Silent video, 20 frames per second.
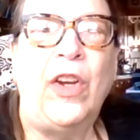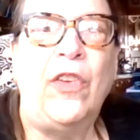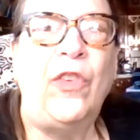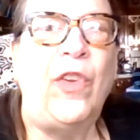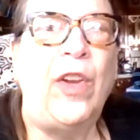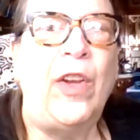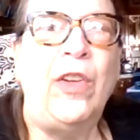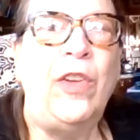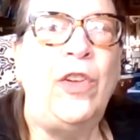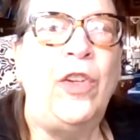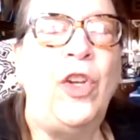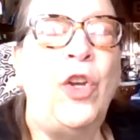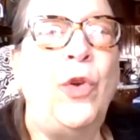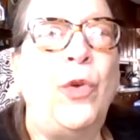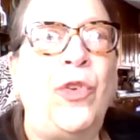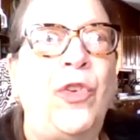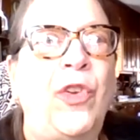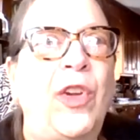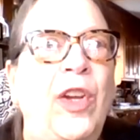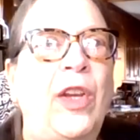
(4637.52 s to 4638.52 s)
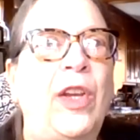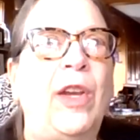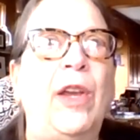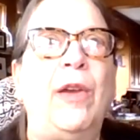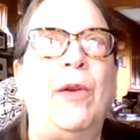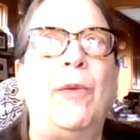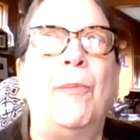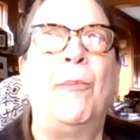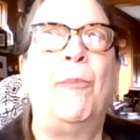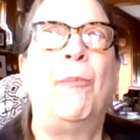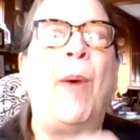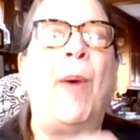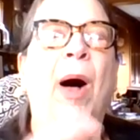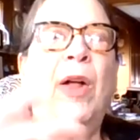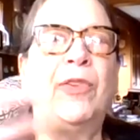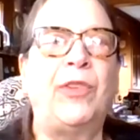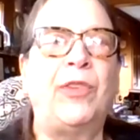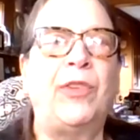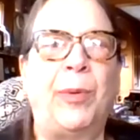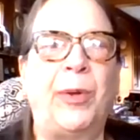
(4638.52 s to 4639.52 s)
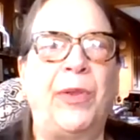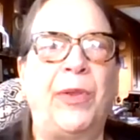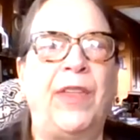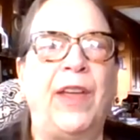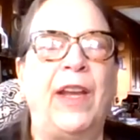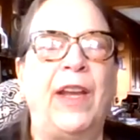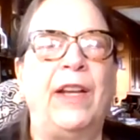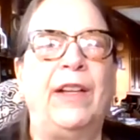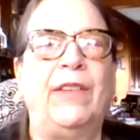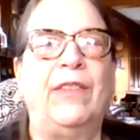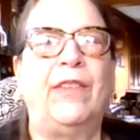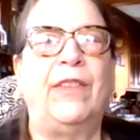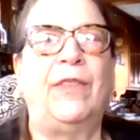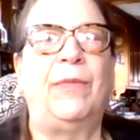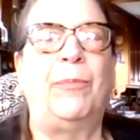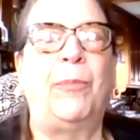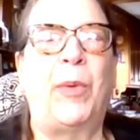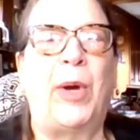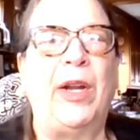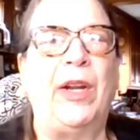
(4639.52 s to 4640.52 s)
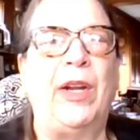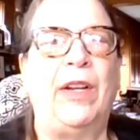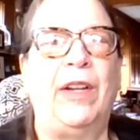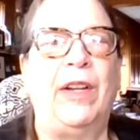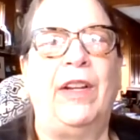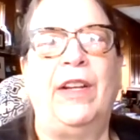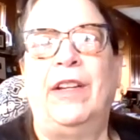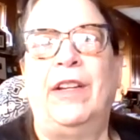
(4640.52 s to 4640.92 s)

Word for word: because you see multiple things but it,